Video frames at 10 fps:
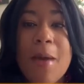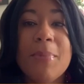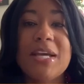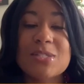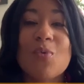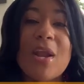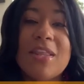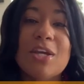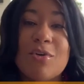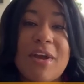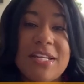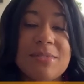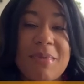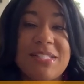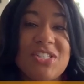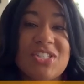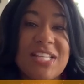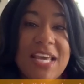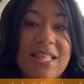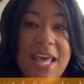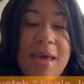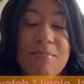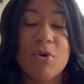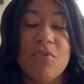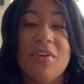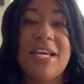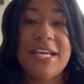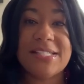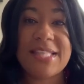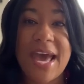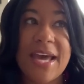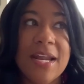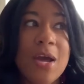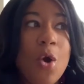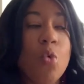because one of the greatest messages in that movie is that